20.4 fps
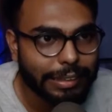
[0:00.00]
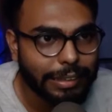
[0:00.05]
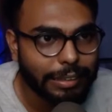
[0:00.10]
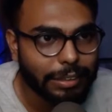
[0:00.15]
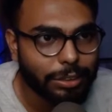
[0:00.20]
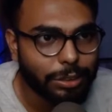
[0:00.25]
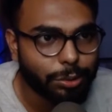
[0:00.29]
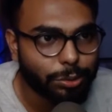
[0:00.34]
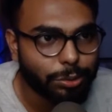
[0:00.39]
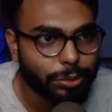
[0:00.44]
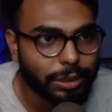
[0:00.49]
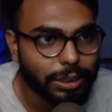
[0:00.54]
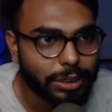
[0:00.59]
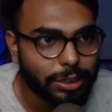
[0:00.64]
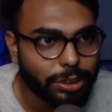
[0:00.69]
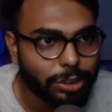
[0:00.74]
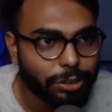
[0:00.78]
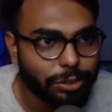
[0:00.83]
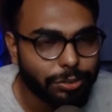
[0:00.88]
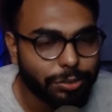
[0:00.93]

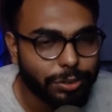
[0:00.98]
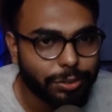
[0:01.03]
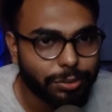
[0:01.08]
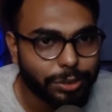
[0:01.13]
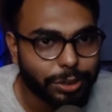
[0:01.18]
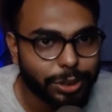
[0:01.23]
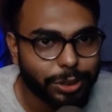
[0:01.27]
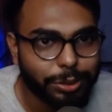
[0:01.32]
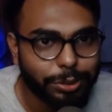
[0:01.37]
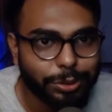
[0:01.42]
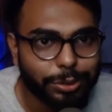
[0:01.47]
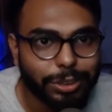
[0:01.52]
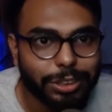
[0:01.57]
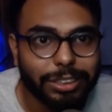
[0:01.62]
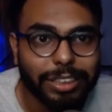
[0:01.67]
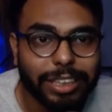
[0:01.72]
using your favorite tools.